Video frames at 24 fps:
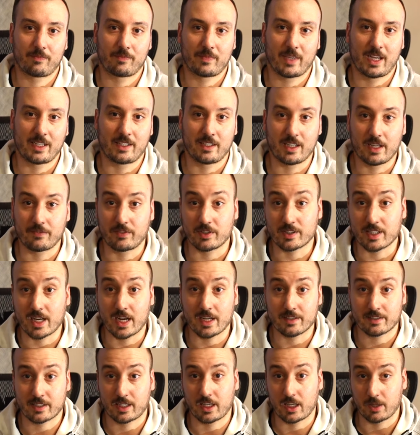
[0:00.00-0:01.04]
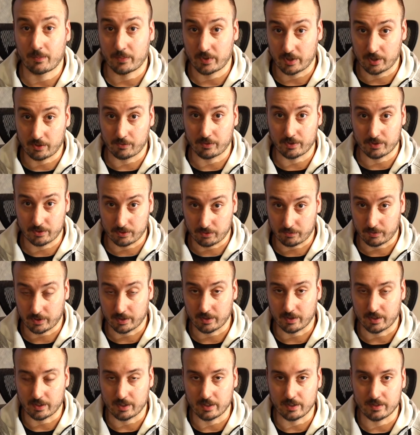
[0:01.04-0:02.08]
I did have the Tascam in the original one
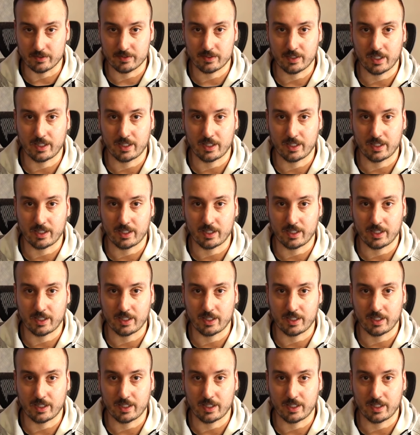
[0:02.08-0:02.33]
of these.